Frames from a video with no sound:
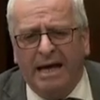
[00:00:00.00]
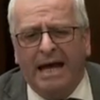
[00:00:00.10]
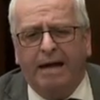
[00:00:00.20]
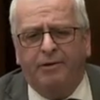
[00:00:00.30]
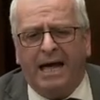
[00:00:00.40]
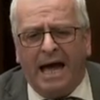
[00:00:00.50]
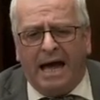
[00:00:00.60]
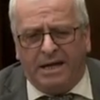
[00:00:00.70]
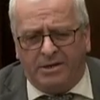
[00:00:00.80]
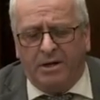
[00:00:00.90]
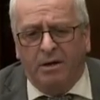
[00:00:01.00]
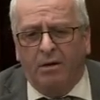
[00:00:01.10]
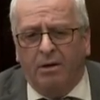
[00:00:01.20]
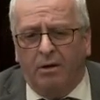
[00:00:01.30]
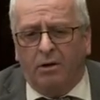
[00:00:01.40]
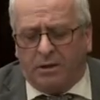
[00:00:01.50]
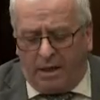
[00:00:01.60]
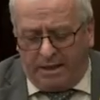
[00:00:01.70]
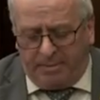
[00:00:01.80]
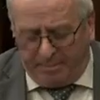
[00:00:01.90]
If you had, oh,
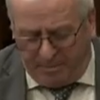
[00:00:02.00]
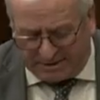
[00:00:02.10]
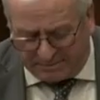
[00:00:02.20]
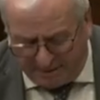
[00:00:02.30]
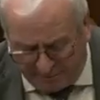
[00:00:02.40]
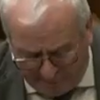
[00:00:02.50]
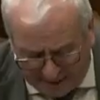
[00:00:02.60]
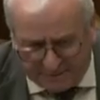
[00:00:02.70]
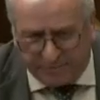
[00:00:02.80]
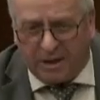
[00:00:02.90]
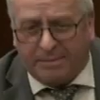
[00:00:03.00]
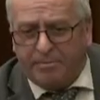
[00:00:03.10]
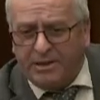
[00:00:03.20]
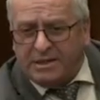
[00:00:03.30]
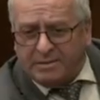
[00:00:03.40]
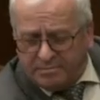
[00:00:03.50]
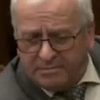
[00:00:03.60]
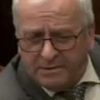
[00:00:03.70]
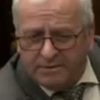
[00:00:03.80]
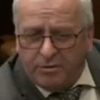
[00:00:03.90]
sorry, I'm a bit impressed by my remarks, if you got permission
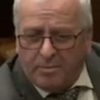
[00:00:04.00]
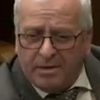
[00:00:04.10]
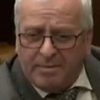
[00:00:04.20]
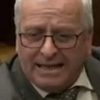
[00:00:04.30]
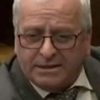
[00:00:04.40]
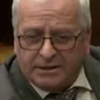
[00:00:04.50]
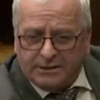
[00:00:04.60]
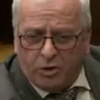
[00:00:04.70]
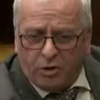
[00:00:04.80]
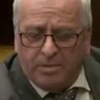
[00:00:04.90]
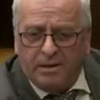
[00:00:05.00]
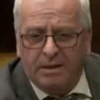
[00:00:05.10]
from your masters in Europe,